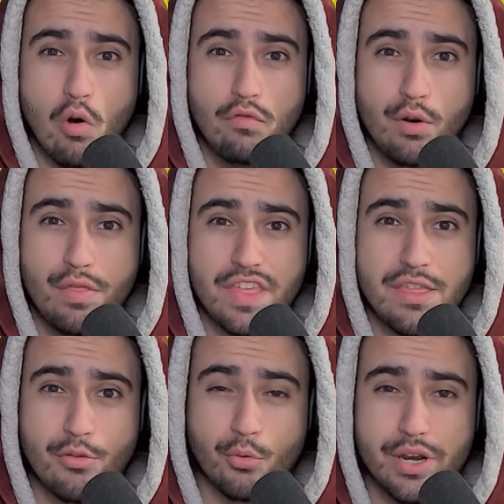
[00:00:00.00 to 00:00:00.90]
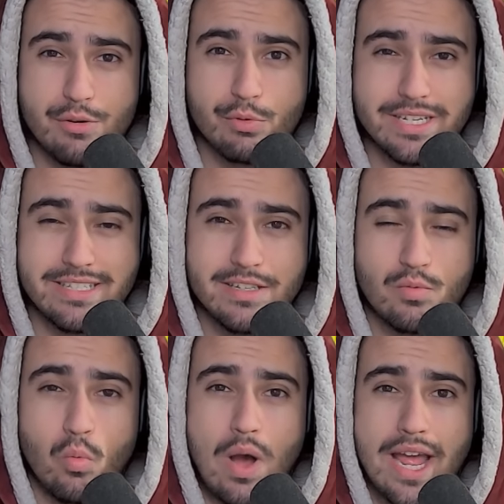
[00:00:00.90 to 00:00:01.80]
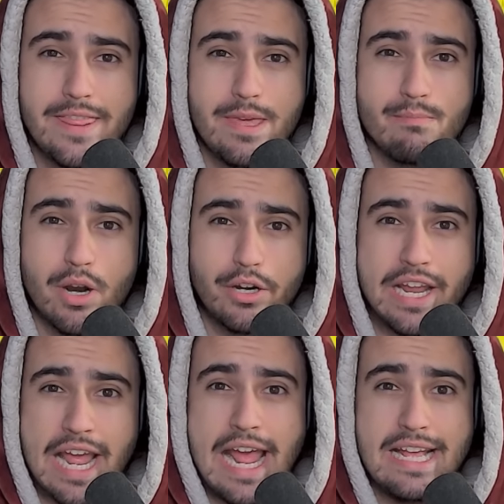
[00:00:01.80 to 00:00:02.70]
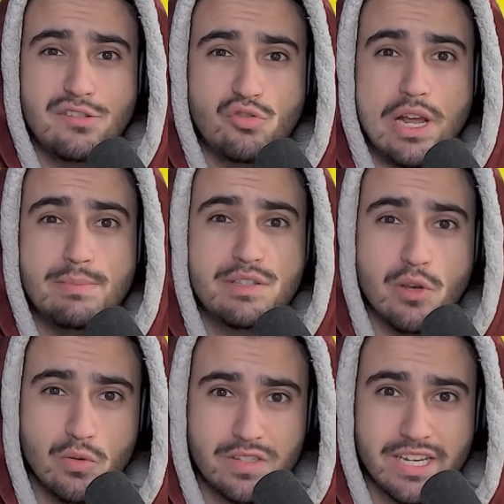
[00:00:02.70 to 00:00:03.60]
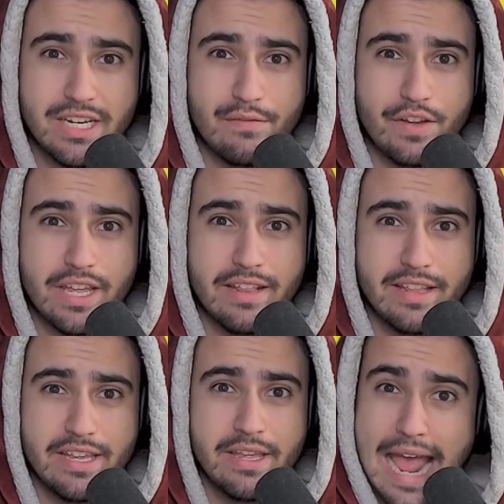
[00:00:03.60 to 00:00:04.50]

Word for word: over the three reasons why the market has dropped so significantly,